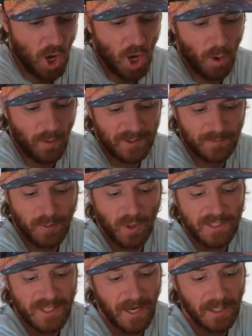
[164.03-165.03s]
Always
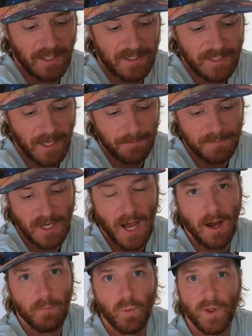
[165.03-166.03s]
protect the tip
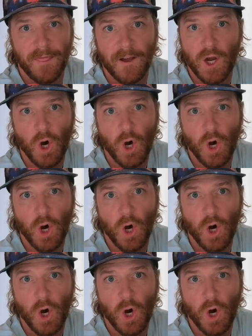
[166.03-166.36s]
top with the